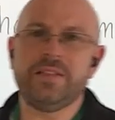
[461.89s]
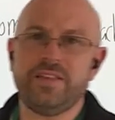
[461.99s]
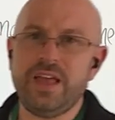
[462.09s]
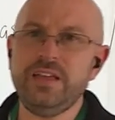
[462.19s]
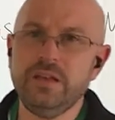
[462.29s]

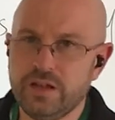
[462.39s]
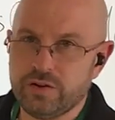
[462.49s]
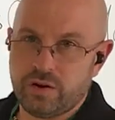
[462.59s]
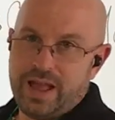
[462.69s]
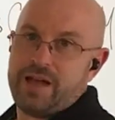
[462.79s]
Today,
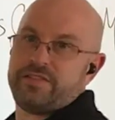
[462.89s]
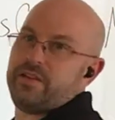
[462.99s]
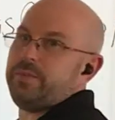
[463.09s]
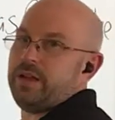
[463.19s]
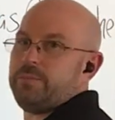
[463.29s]
you're going to have
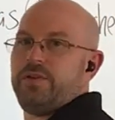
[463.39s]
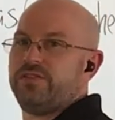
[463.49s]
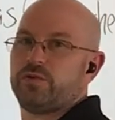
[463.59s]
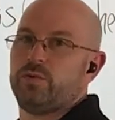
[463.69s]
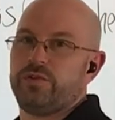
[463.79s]
something up
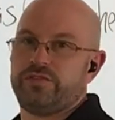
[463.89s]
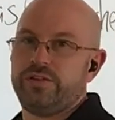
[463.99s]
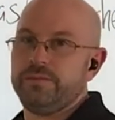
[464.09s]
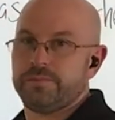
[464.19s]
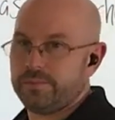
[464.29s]
on
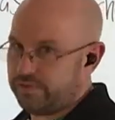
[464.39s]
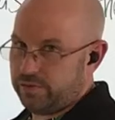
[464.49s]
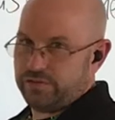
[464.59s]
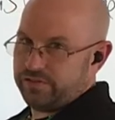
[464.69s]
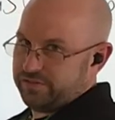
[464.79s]
Schoology.
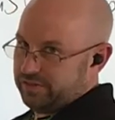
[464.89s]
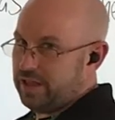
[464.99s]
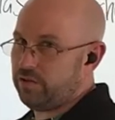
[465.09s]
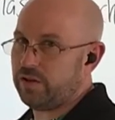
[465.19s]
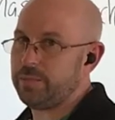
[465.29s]
So just
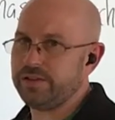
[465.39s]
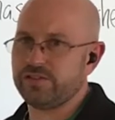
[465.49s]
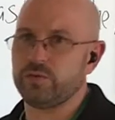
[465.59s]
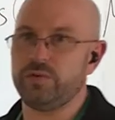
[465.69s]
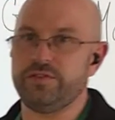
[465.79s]
take a look up on
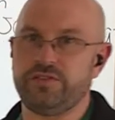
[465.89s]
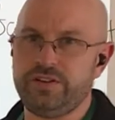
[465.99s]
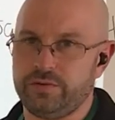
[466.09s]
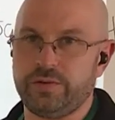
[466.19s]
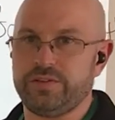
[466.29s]

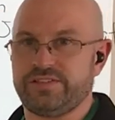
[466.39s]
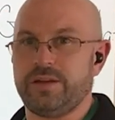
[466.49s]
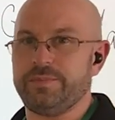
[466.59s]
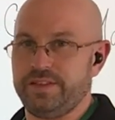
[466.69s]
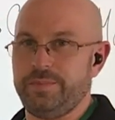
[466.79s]
Schoology. You'll notice
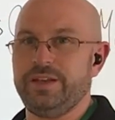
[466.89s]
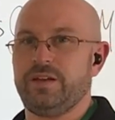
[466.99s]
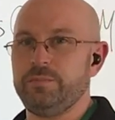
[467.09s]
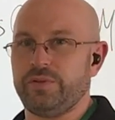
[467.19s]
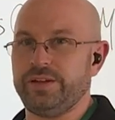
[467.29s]
something to be
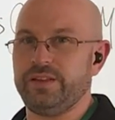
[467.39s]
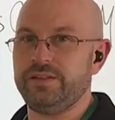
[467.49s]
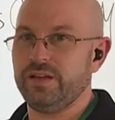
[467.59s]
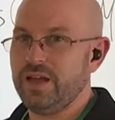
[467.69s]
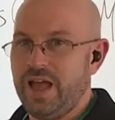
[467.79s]

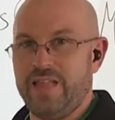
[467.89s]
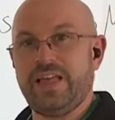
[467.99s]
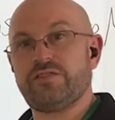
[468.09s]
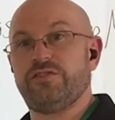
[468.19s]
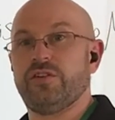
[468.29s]
completed. And
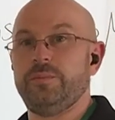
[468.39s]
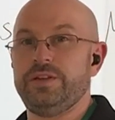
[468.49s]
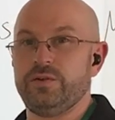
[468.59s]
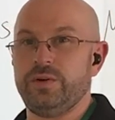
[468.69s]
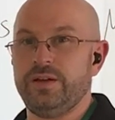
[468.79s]
that's what you're going
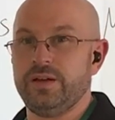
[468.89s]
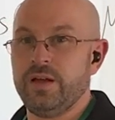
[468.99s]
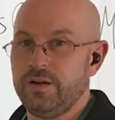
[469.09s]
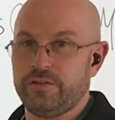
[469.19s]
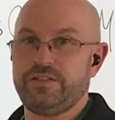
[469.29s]
to be doing
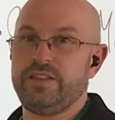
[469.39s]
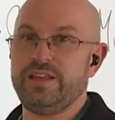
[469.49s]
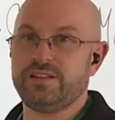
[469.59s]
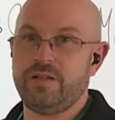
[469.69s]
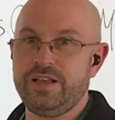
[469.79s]
for
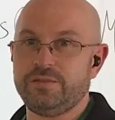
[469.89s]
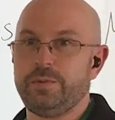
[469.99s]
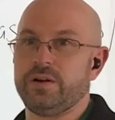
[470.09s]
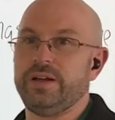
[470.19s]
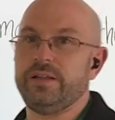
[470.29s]
today's class
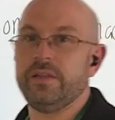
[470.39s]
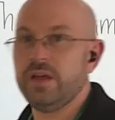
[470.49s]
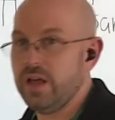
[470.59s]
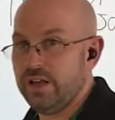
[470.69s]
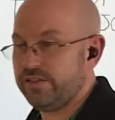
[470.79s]
period.
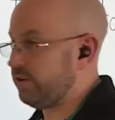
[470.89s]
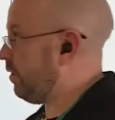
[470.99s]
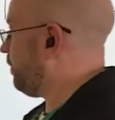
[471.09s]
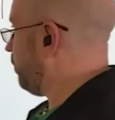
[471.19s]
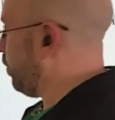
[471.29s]

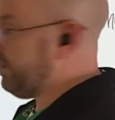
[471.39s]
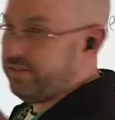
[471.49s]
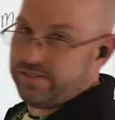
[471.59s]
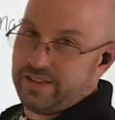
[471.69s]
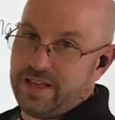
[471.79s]
So
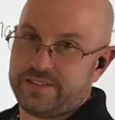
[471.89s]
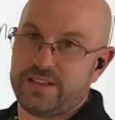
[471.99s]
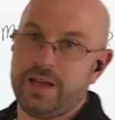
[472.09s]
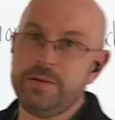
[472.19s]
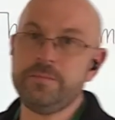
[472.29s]
once you see that
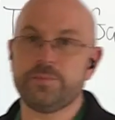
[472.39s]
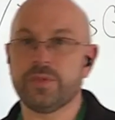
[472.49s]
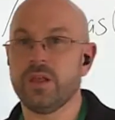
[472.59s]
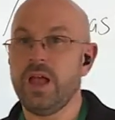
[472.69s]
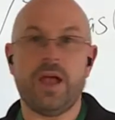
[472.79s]
assignment,
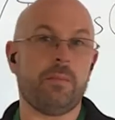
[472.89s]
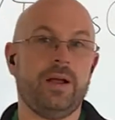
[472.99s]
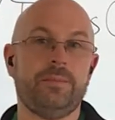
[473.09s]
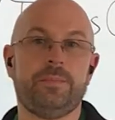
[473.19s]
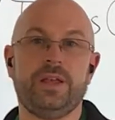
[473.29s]
it
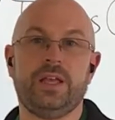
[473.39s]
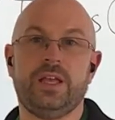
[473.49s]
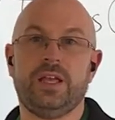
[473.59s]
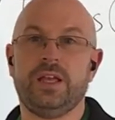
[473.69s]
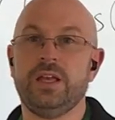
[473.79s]
might
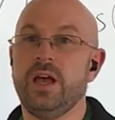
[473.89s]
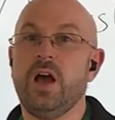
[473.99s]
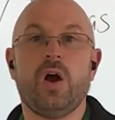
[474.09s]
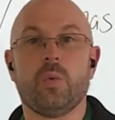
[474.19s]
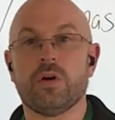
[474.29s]
be
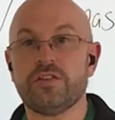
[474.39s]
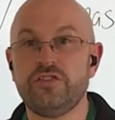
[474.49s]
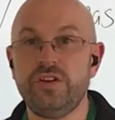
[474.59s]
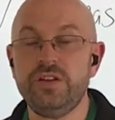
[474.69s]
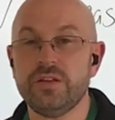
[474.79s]
a
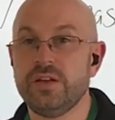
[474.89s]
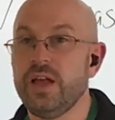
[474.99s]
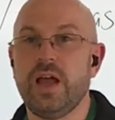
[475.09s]
worksheet.